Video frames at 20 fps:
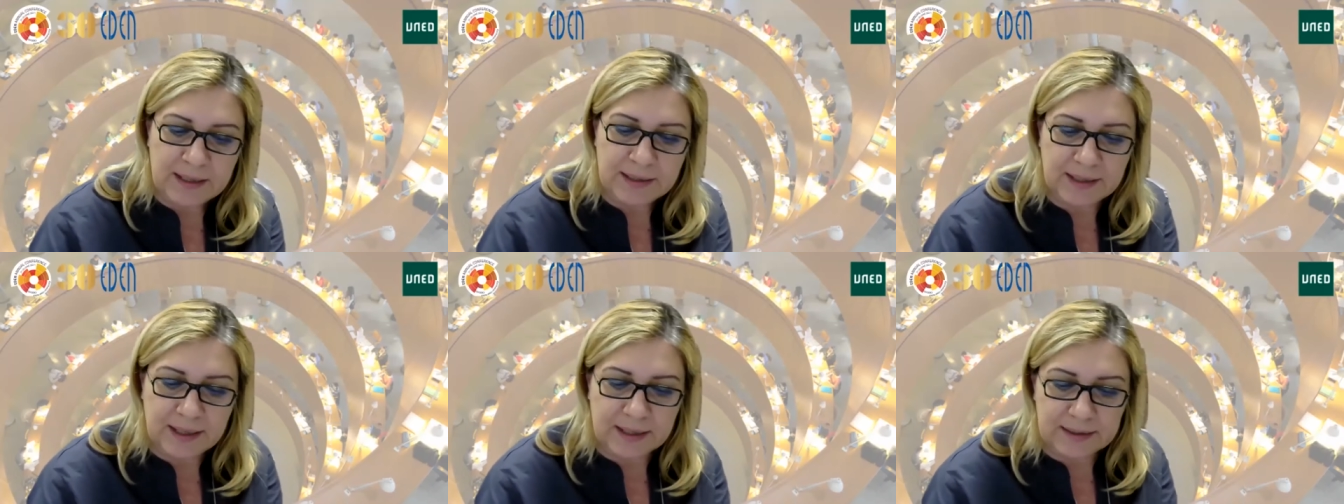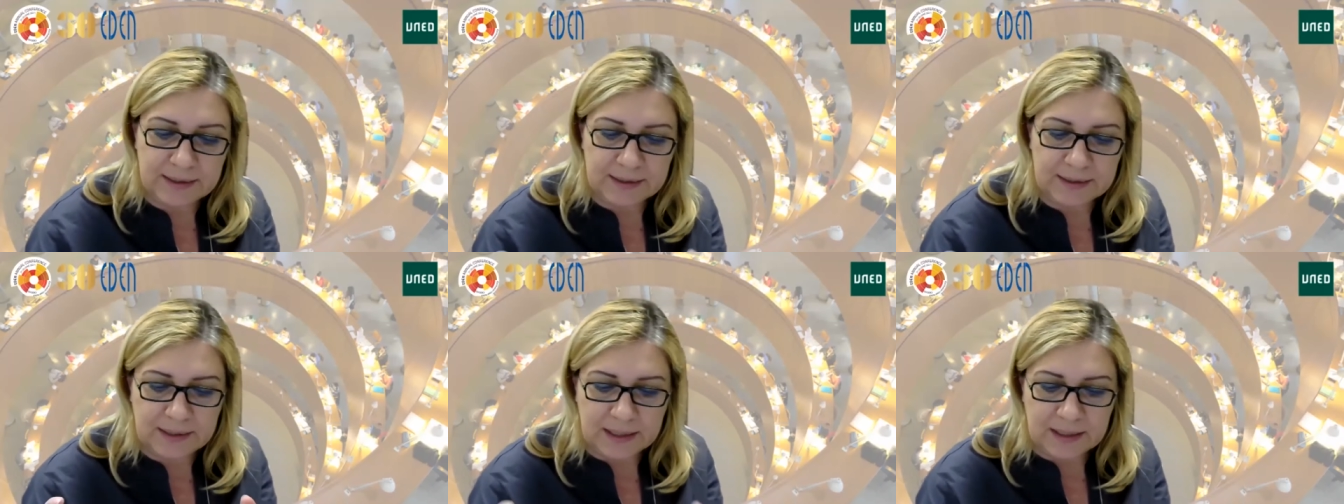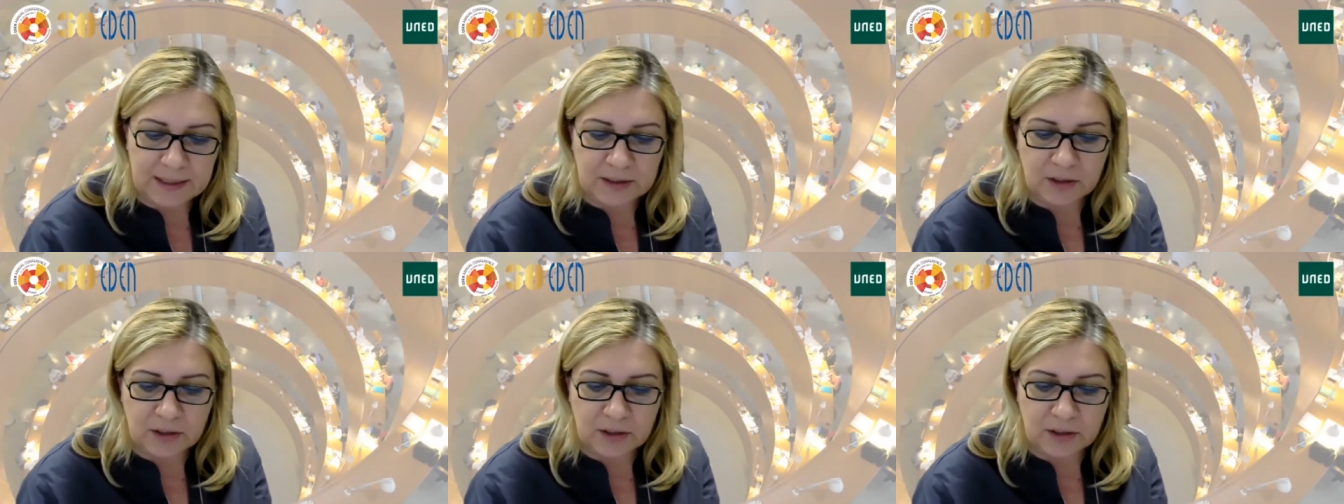that
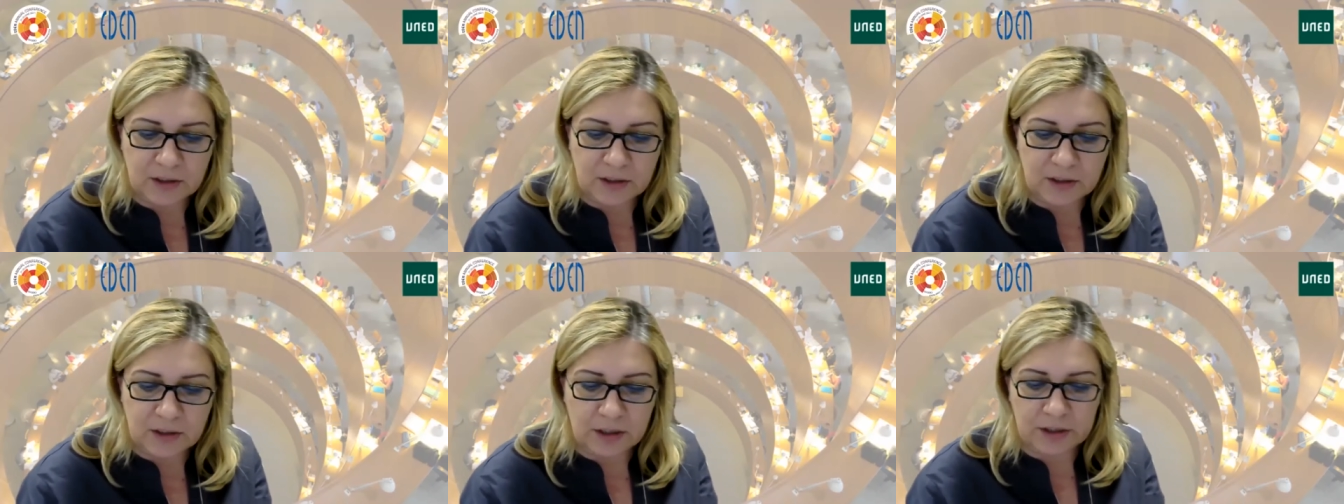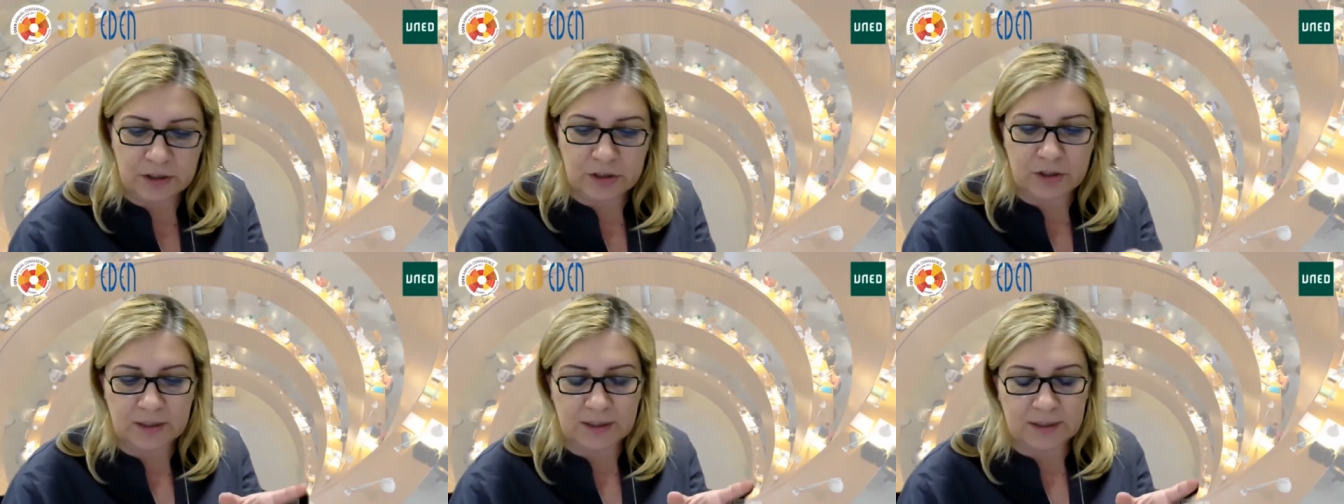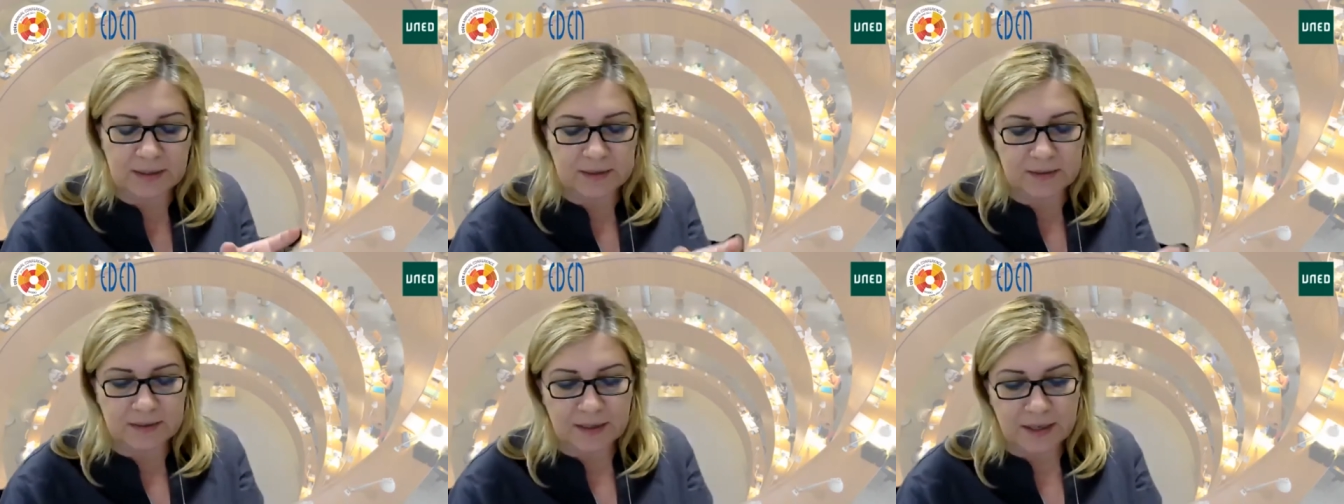technology
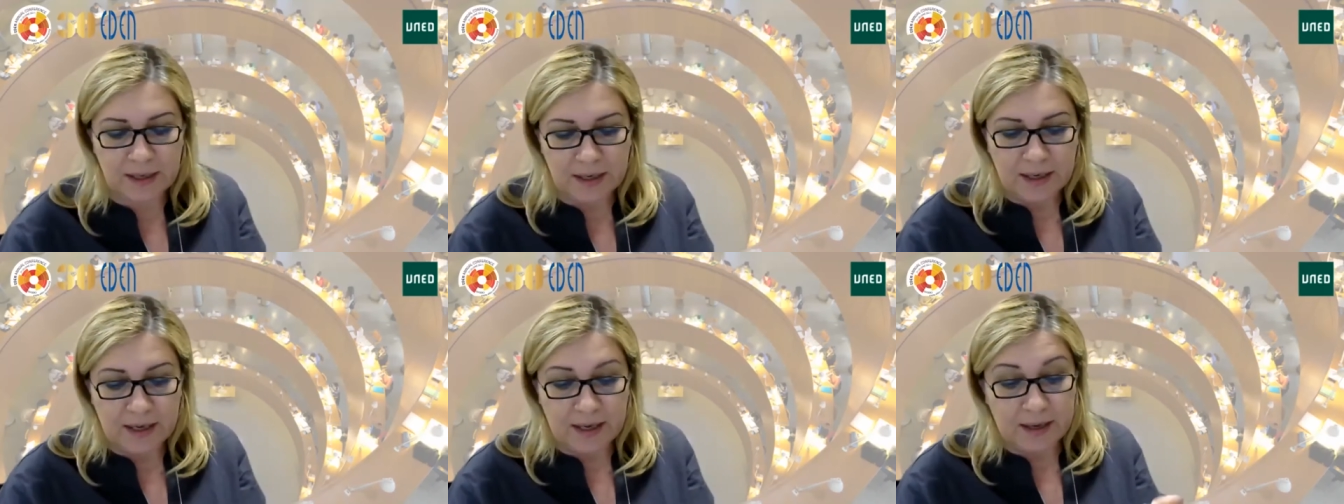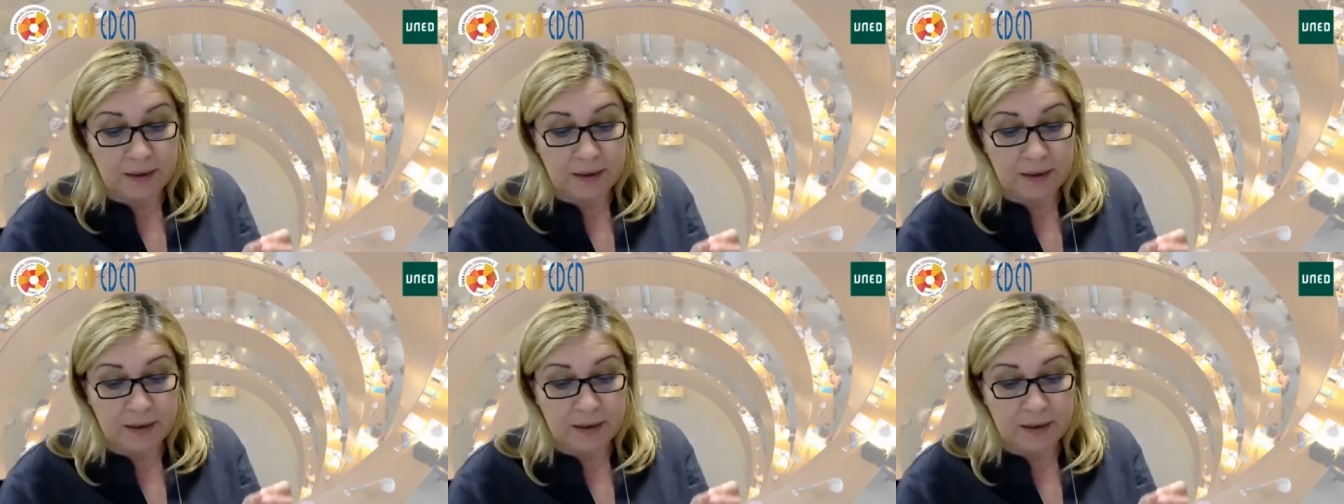is